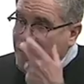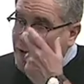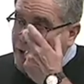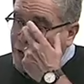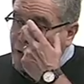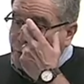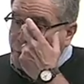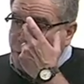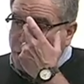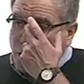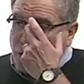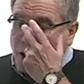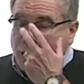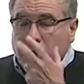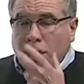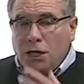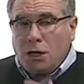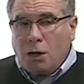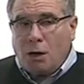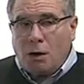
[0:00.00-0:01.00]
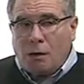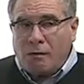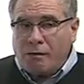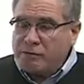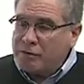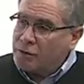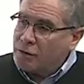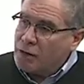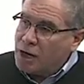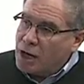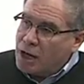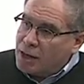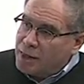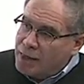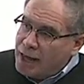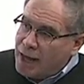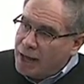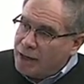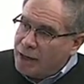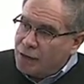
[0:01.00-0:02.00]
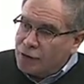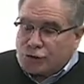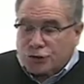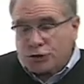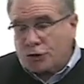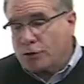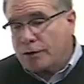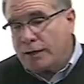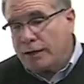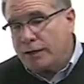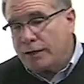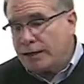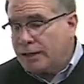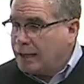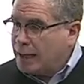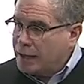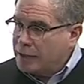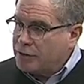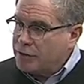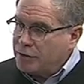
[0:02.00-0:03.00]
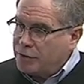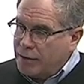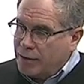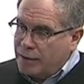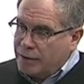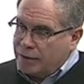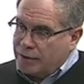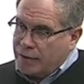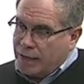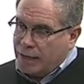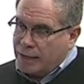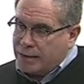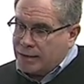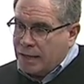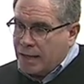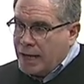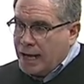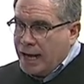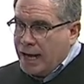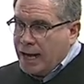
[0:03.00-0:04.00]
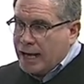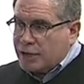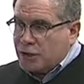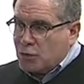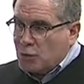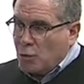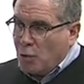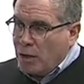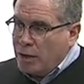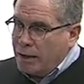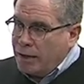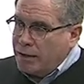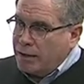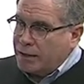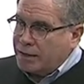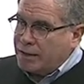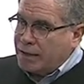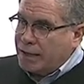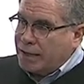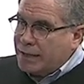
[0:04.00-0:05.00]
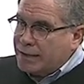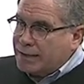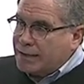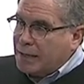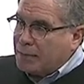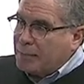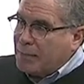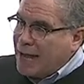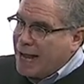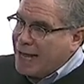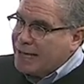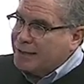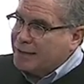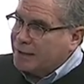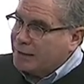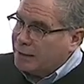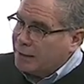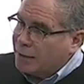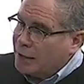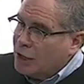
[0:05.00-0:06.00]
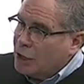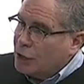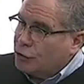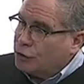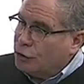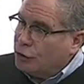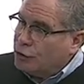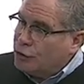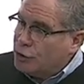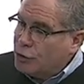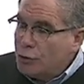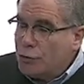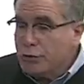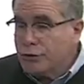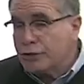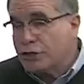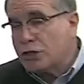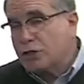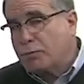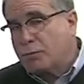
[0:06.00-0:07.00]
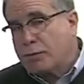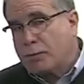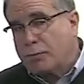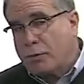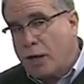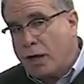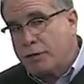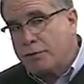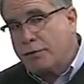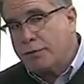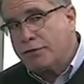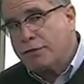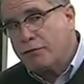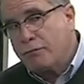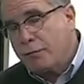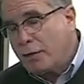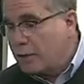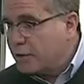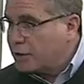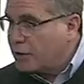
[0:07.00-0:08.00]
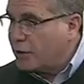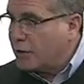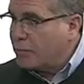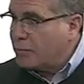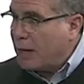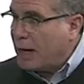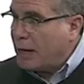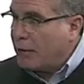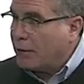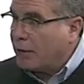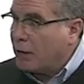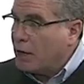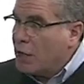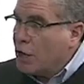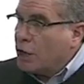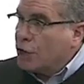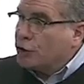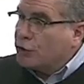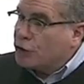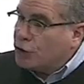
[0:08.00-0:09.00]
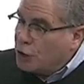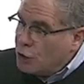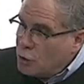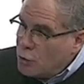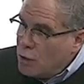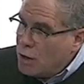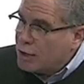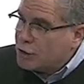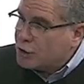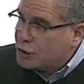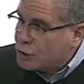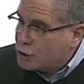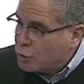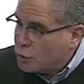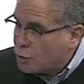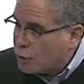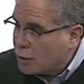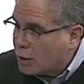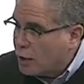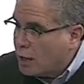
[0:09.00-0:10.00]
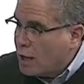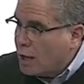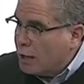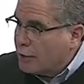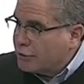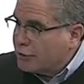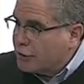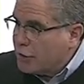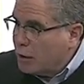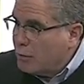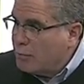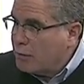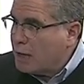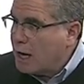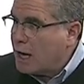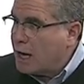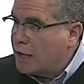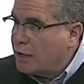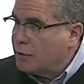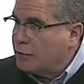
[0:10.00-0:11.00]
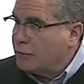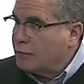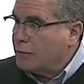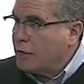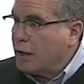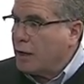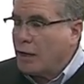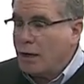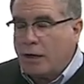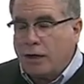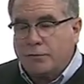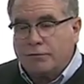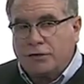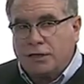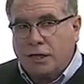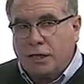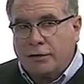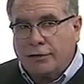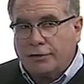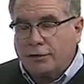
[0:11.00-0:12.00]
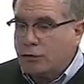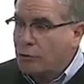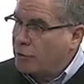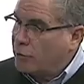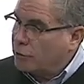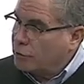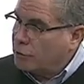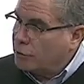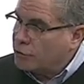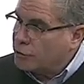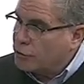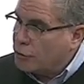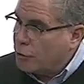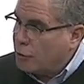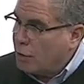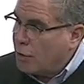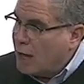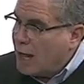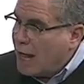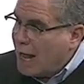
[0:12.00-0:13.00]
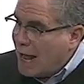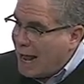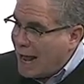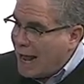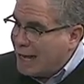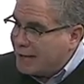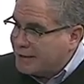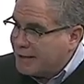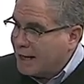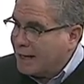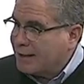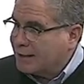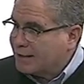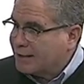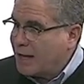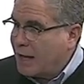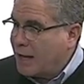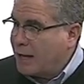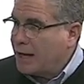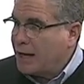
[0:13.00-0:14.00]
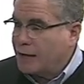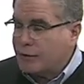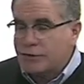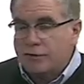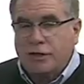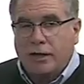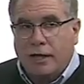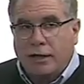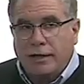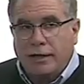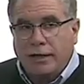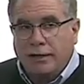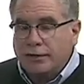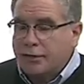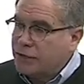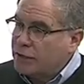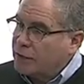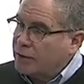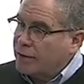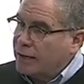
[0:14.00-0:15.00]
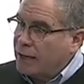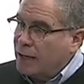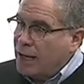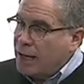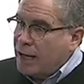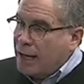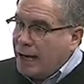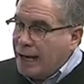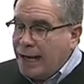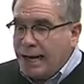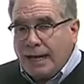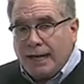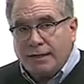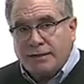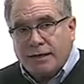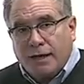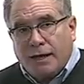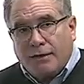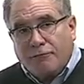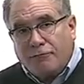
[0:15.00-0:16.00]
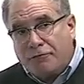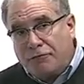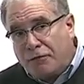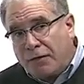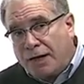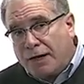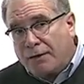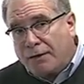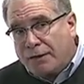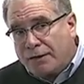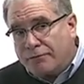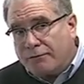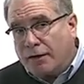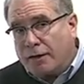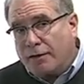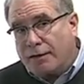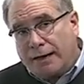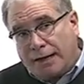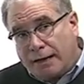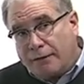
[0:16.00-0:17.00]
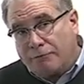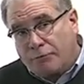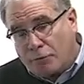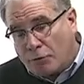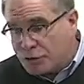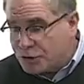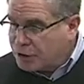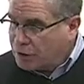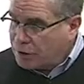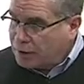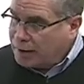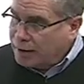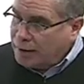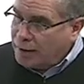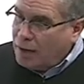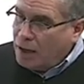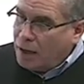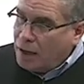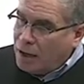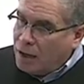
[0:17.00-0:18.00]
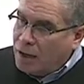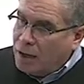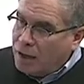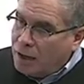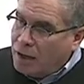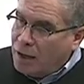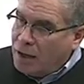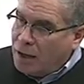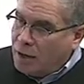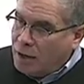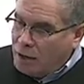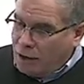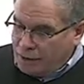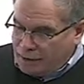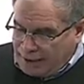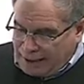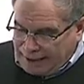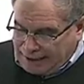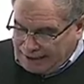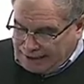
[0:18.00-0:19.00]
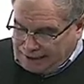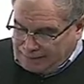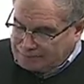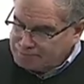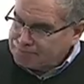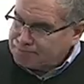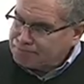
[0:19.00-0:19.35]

I would argue, however, that certainly in the case of the United States, its willingness and its capacity to use this preponderance of military power to assure some kind of, uh, of territorial control, as Assad has done in Syria, is very, very unfortunately uh, uh, unlikely